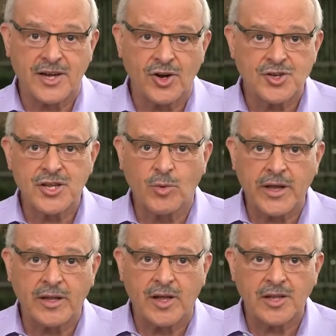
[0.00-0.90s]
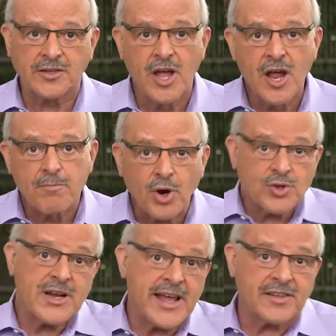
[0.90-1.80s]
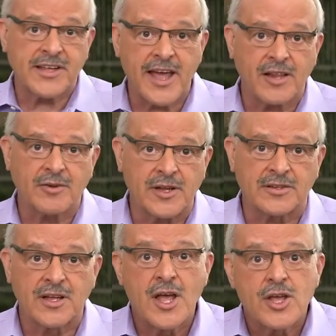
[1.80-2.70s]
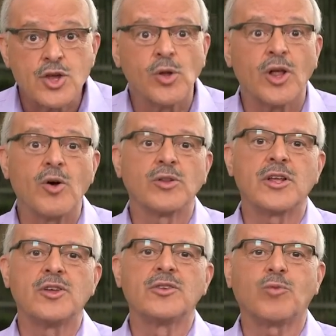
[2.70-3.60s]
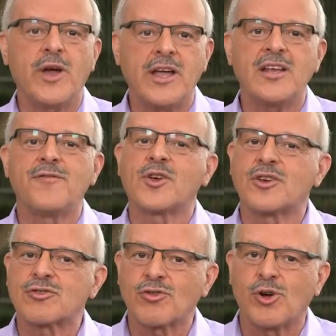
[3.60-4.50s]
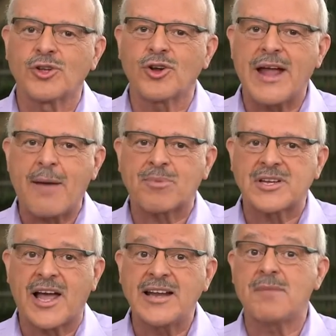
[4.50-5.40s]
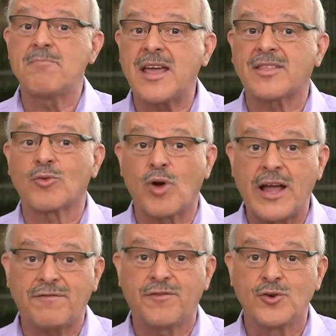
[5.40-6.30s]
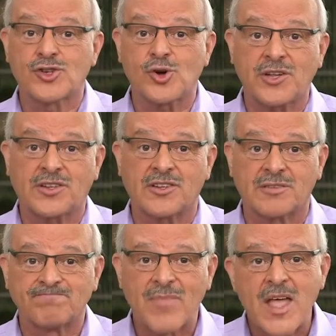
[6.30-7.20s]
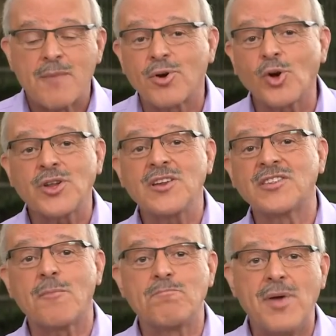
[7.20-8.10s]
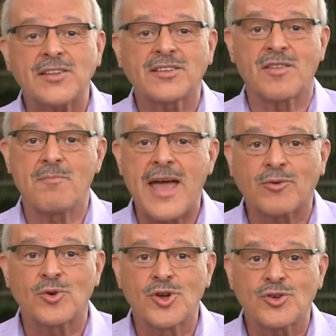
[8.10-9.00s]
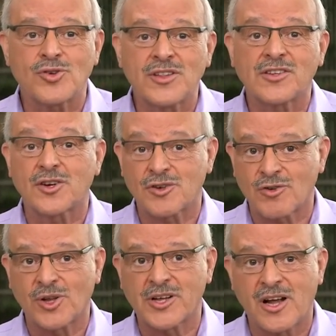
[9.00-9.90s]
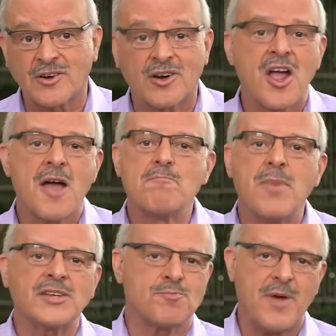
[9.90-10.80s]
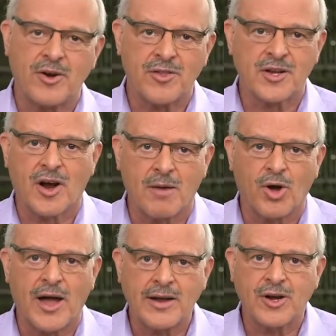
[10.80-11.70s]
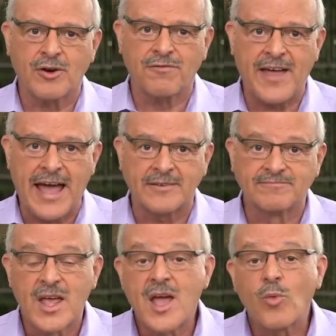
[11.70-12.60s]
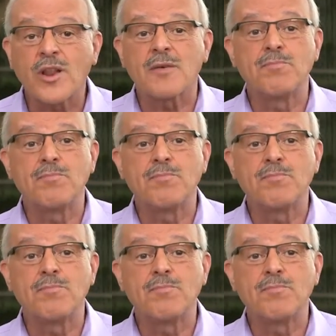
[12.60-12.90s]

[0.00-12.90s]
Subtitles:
guarantee weight loss. Protein has calories. You will only lose weight if you control your appetite and make the right food choices. Protein is the best of the macronutrients in controlling hunger, much better than carbohydrate or fat. One of